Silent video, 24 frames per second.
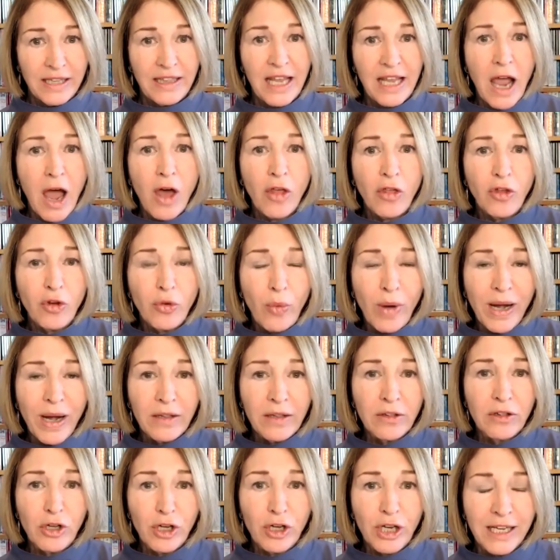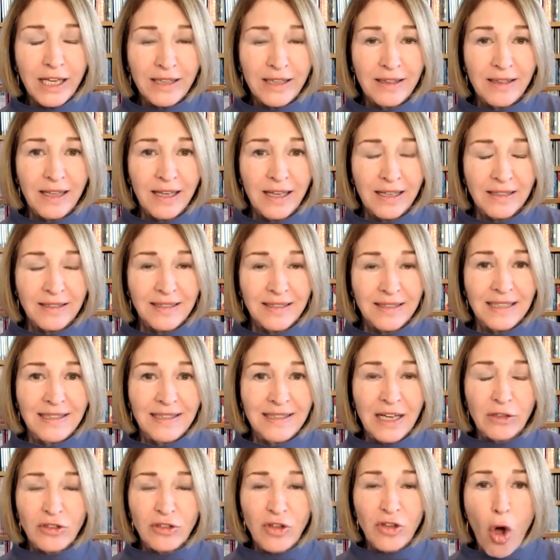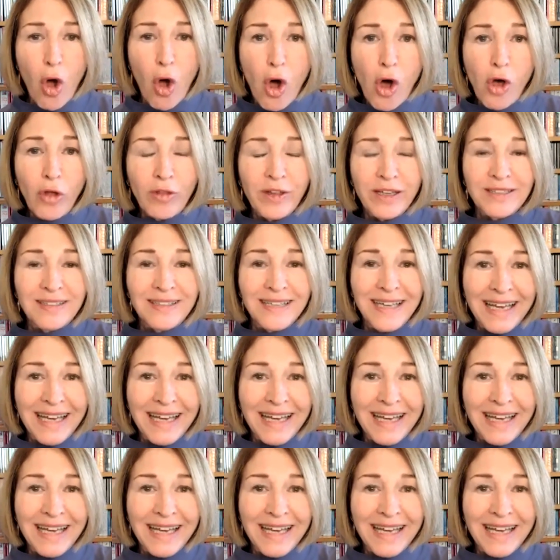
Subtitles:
The other way to look at this is there's all this